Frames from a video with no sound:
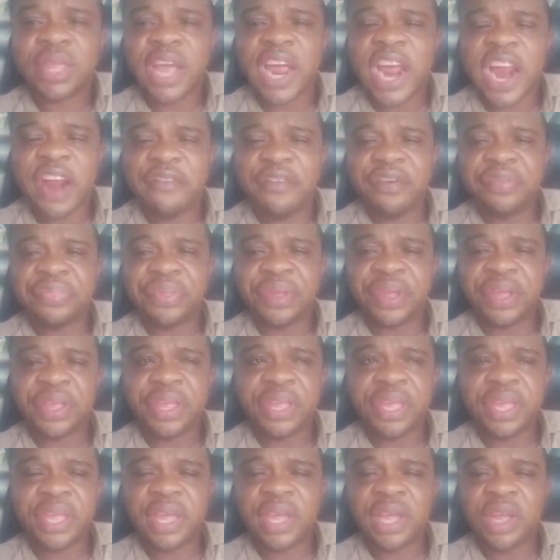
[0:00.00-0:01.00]

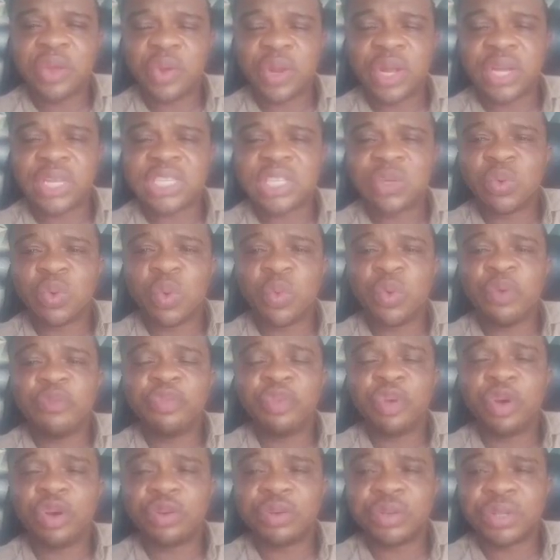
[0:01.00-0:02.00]
everything here. You can see what we've
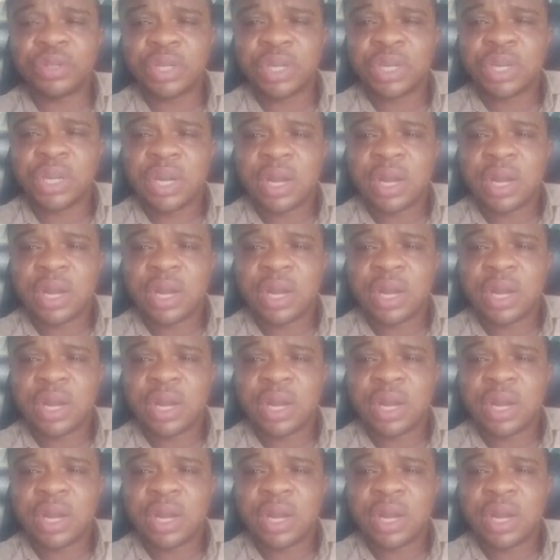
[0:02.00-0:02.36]
done.